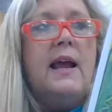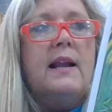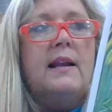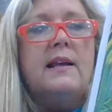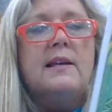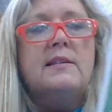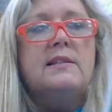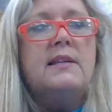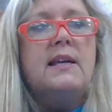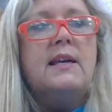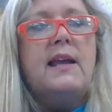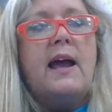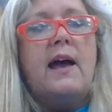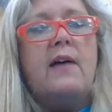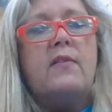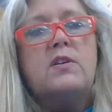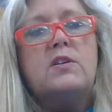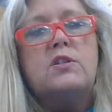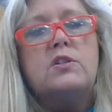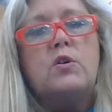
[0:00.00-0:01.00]
and let's see how
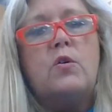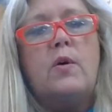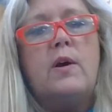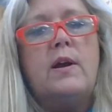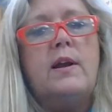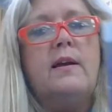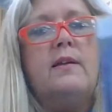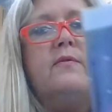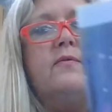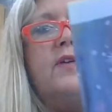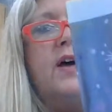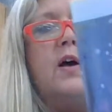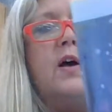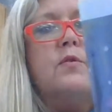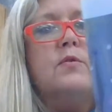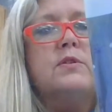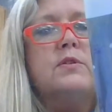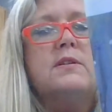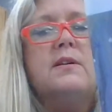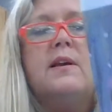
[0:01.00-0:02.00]
this story
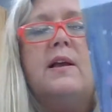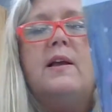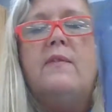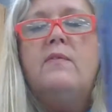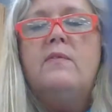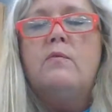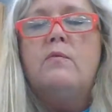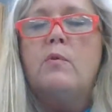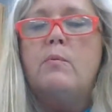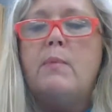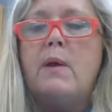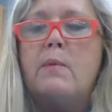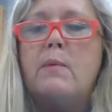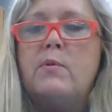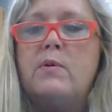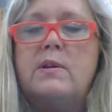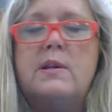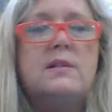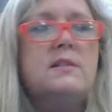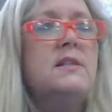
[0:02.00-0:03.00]
unfolds.
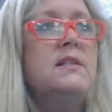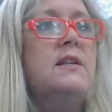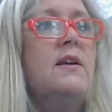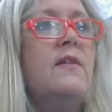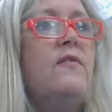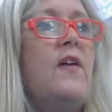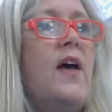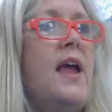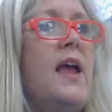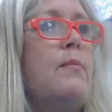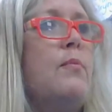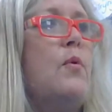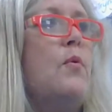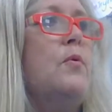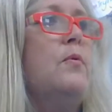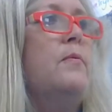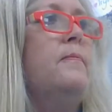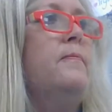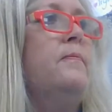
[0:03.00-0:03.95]
Remember, this is a fable.